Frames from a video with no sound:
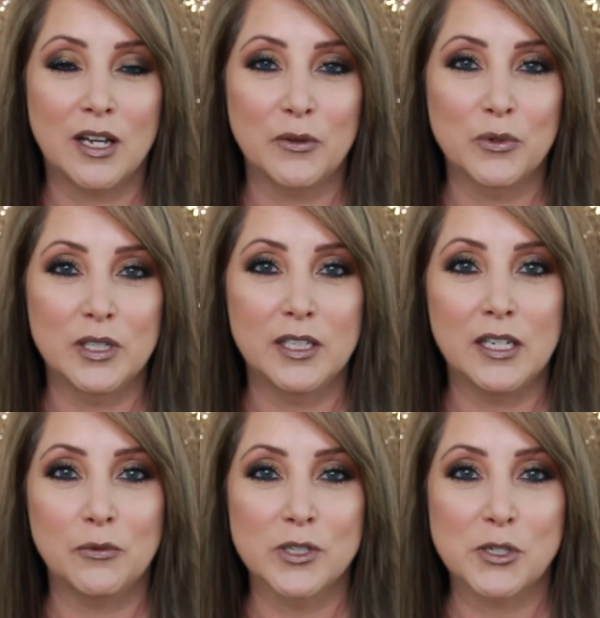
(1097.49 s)
I
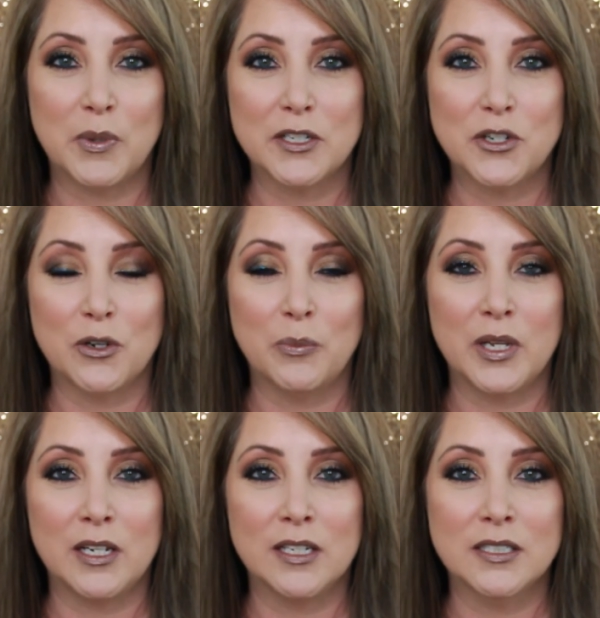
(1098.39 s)
really respect your
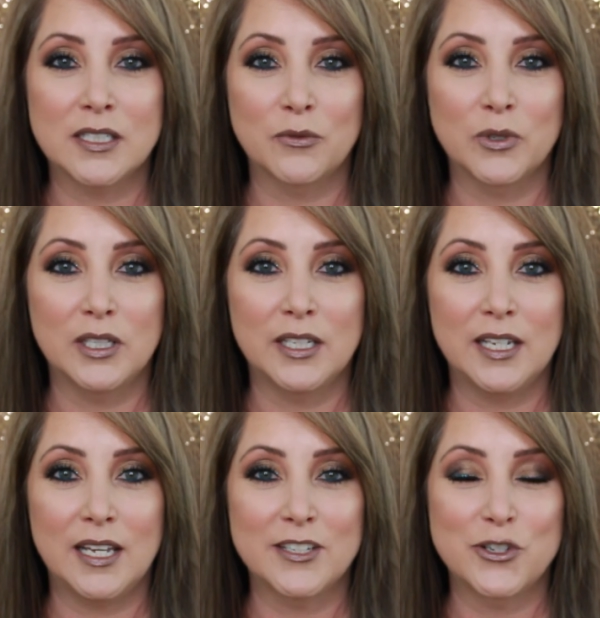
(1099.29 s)
opinions and
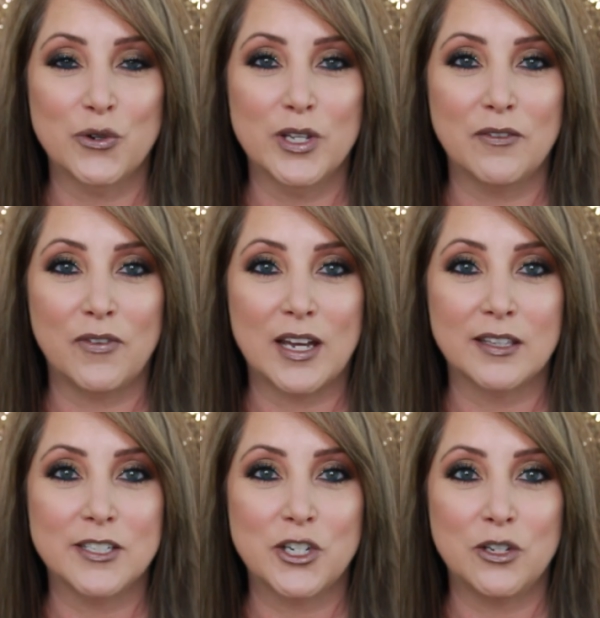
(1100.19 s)
really enjoy the
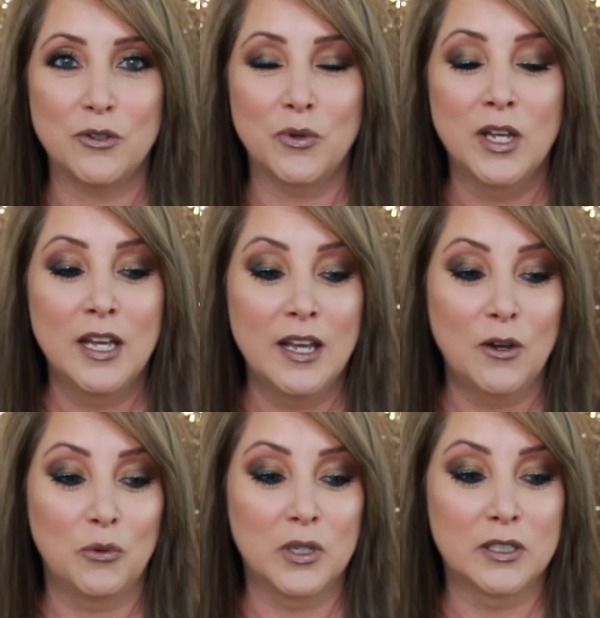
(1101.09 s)
fact that you
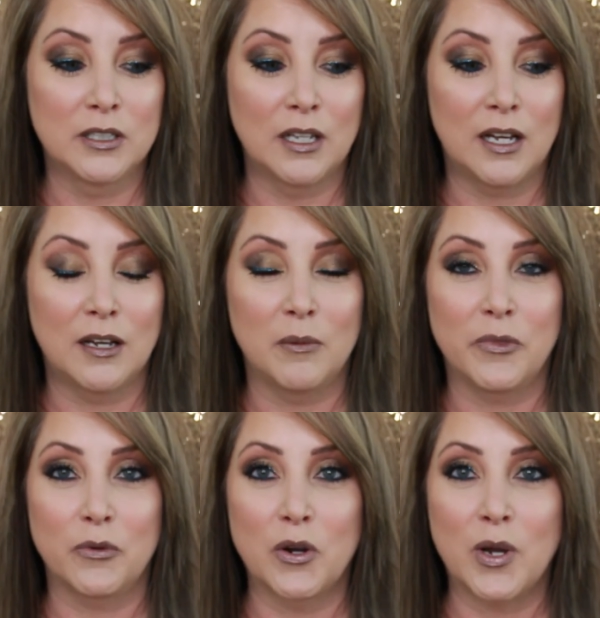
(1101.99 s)
will
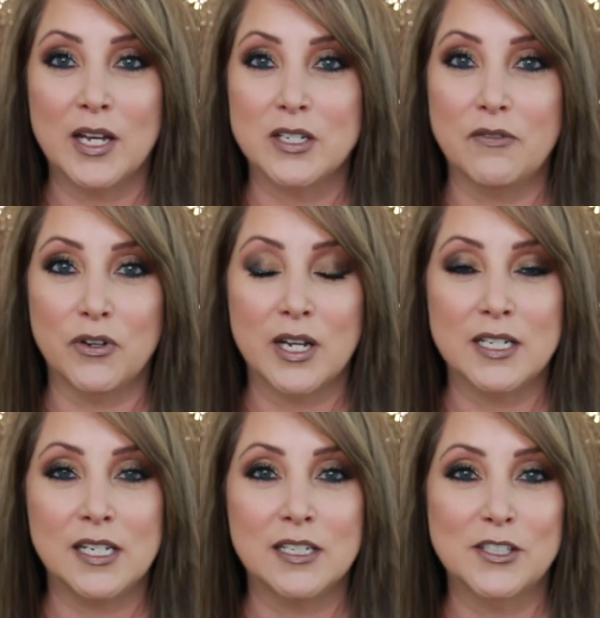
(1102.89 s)
um, throw out different
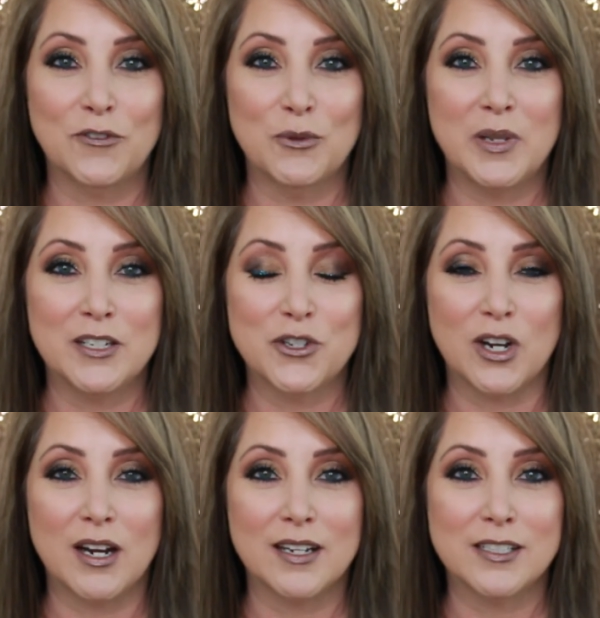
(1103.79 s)
ideas for me to try.